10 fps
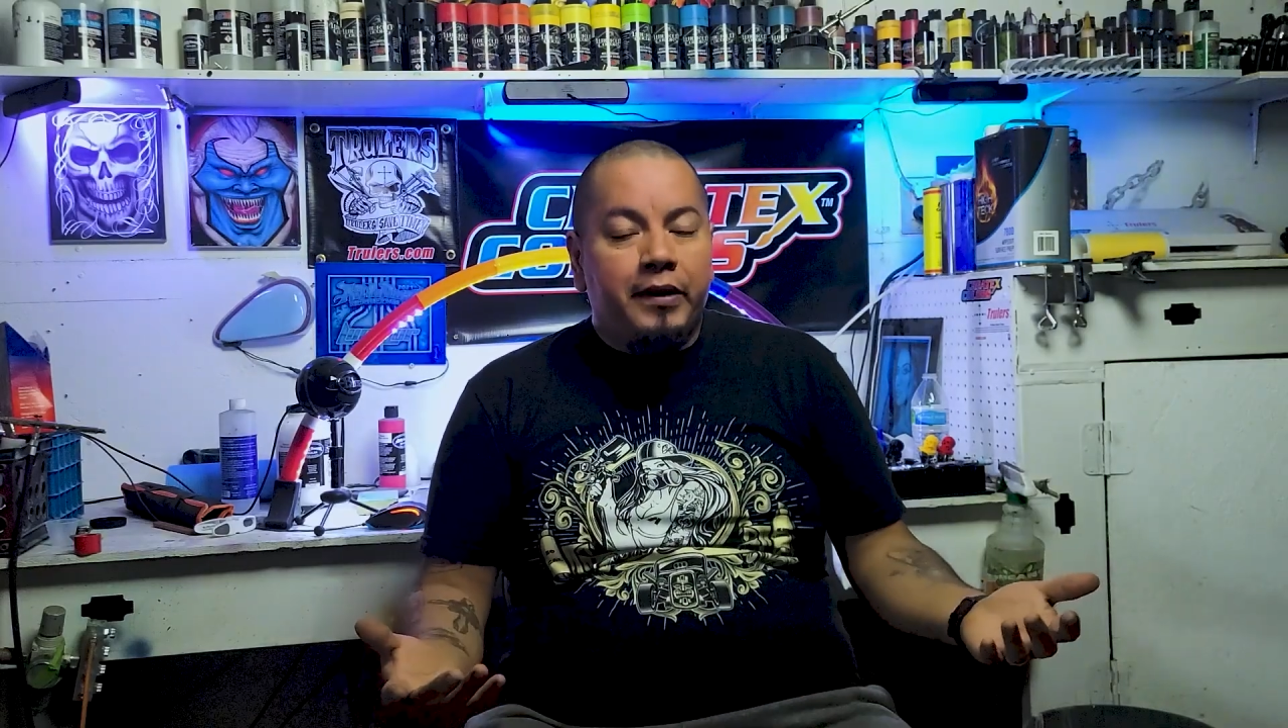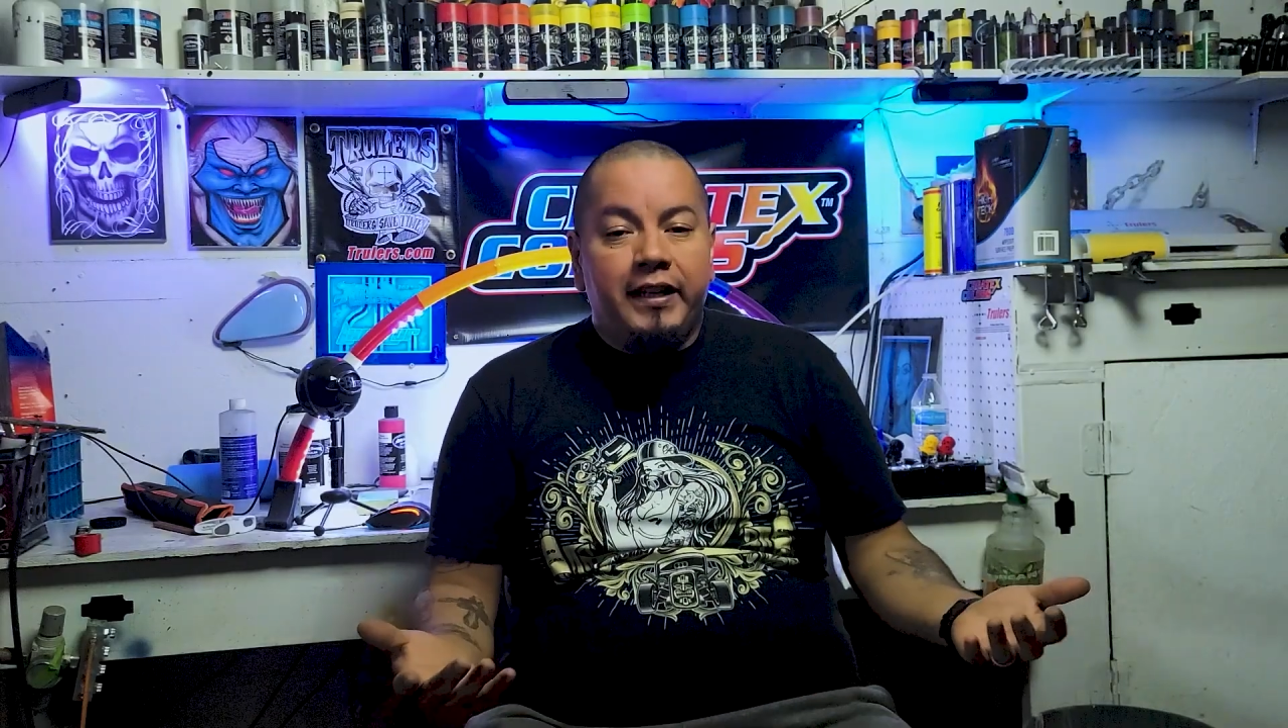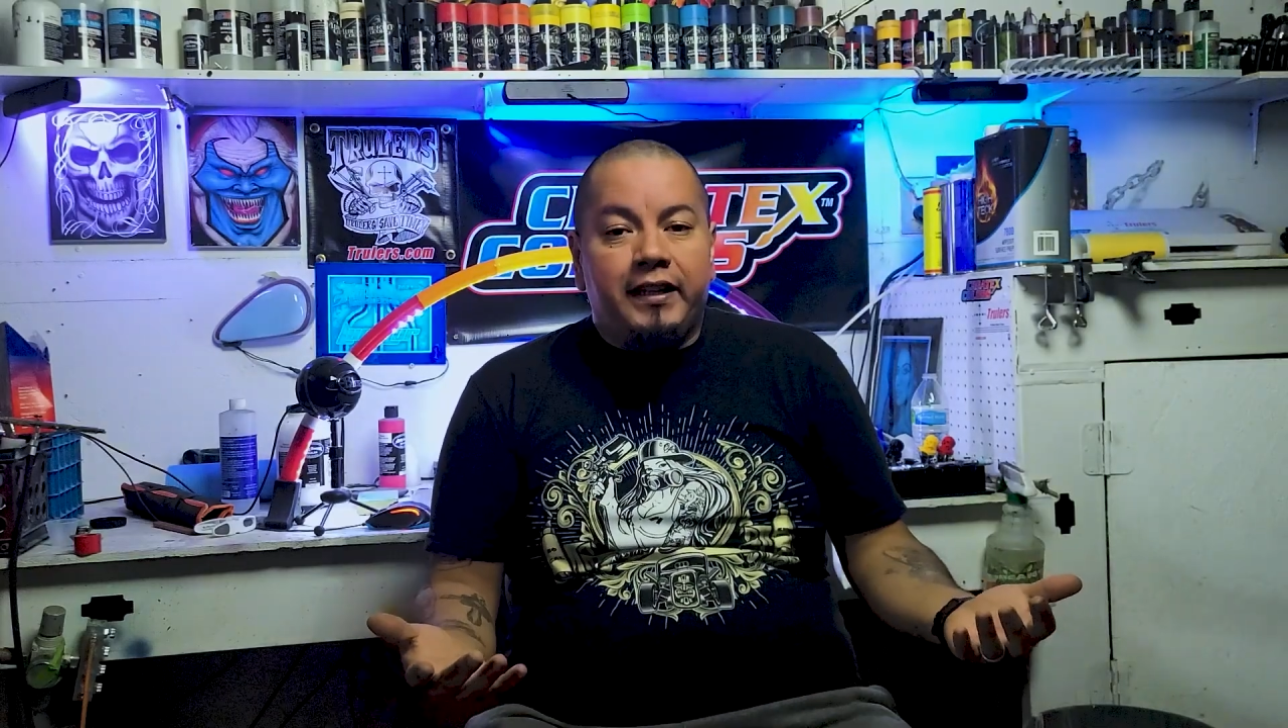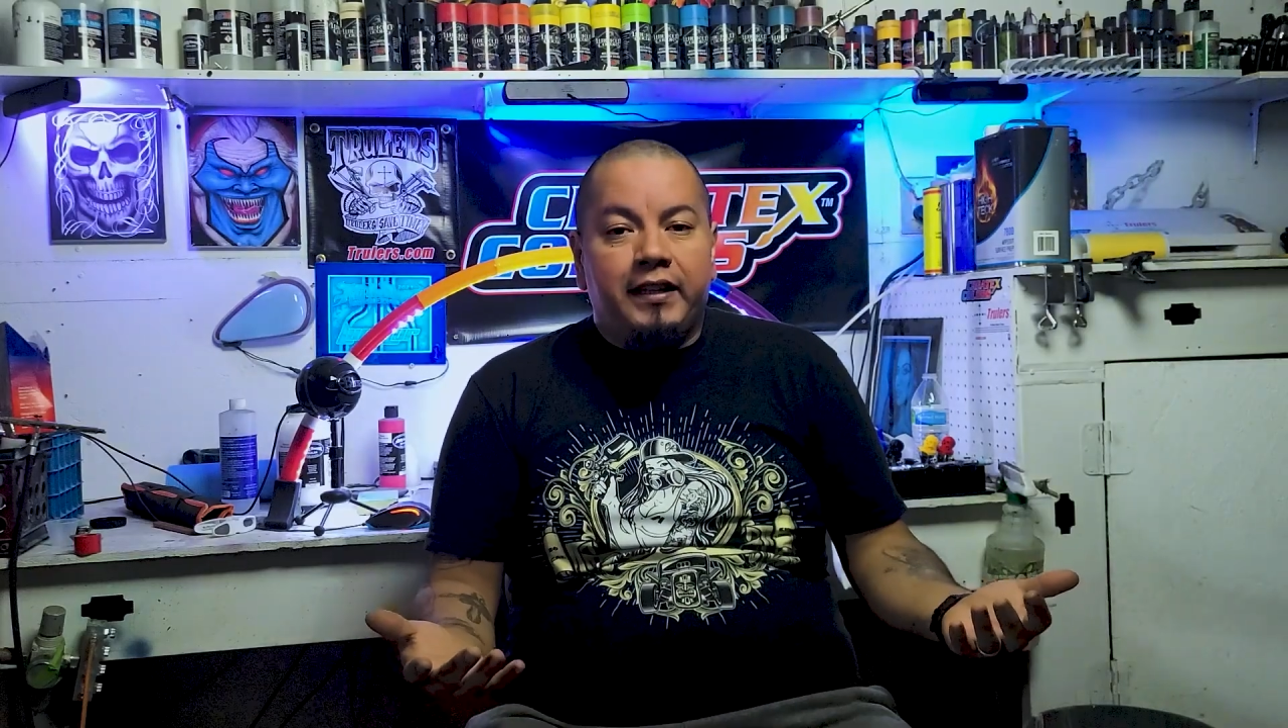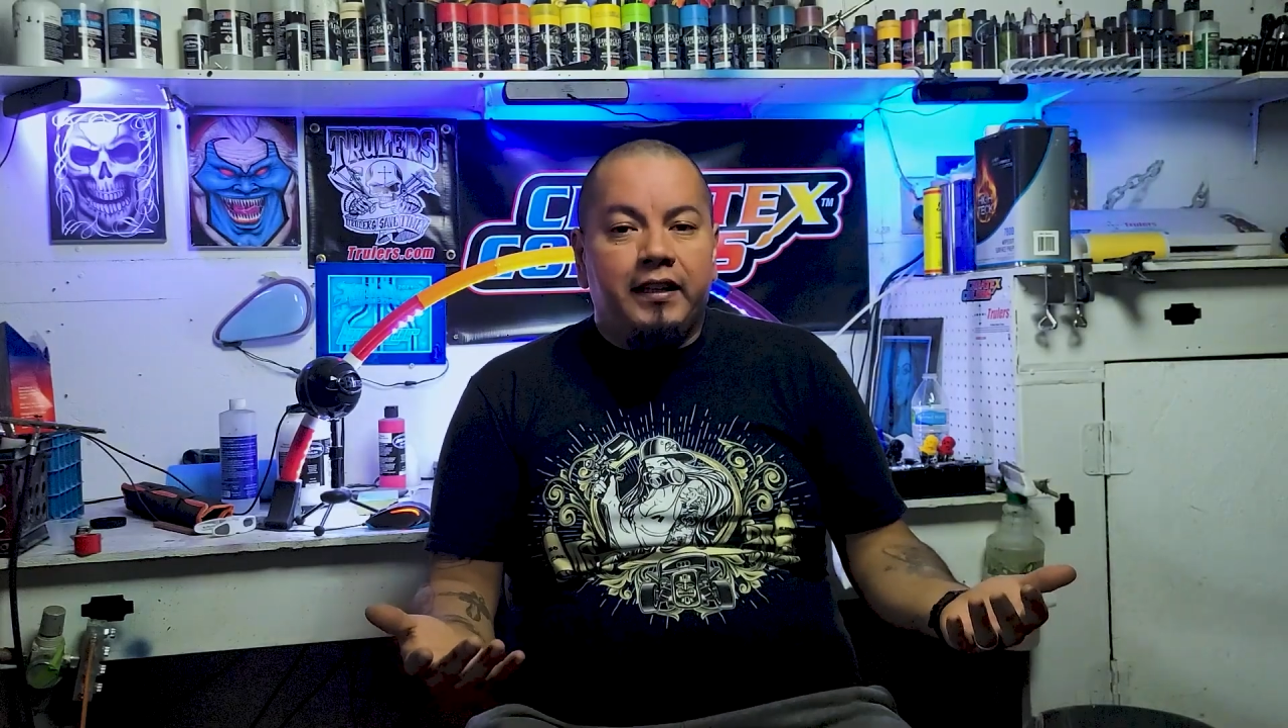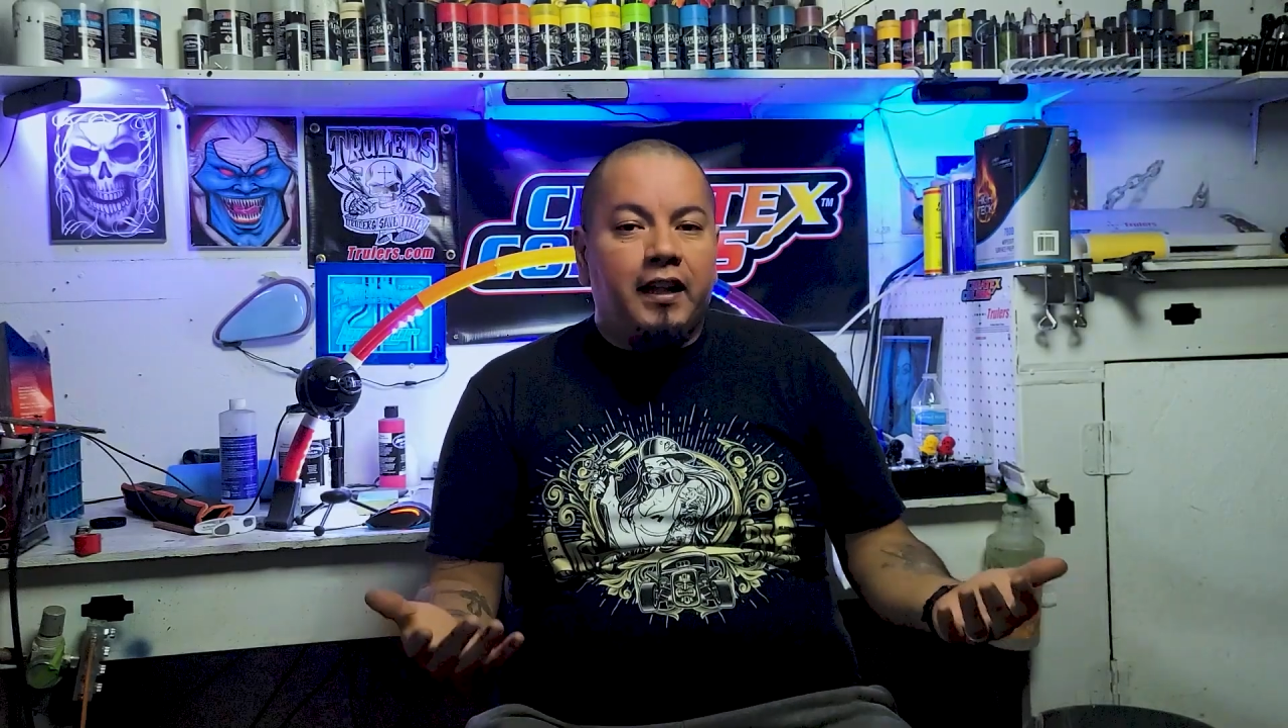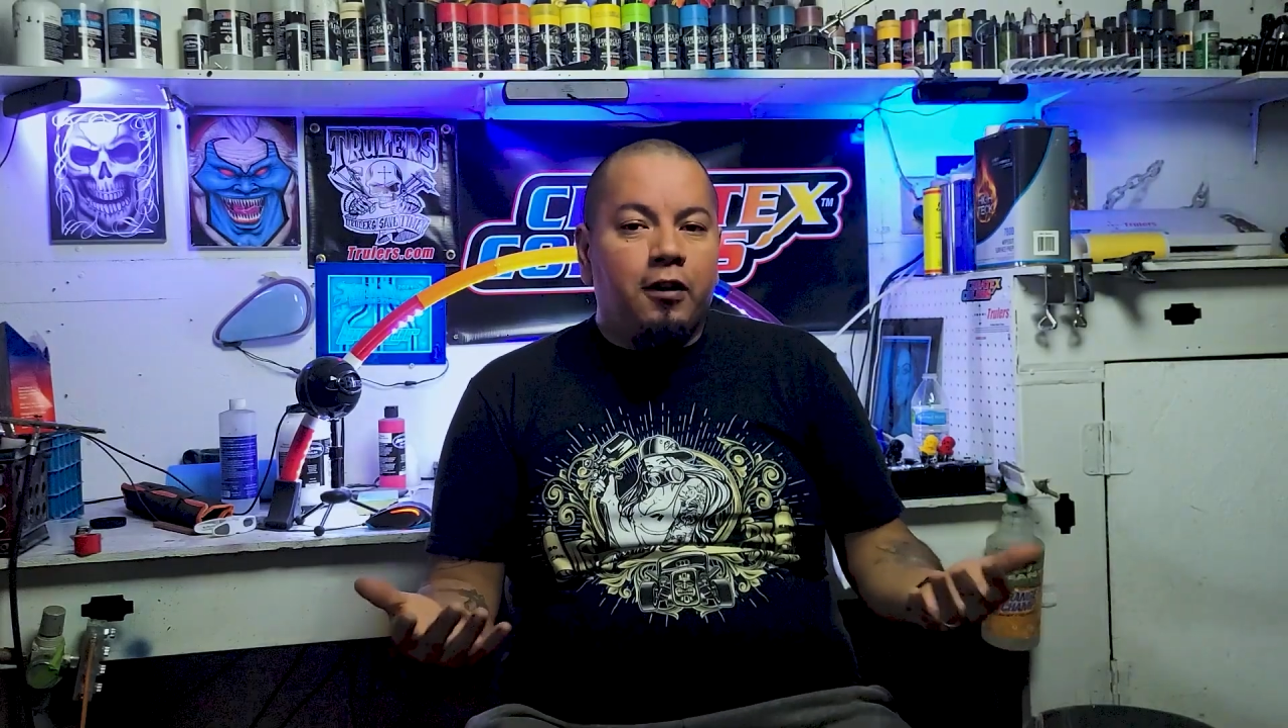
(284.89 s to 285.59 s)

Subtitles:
money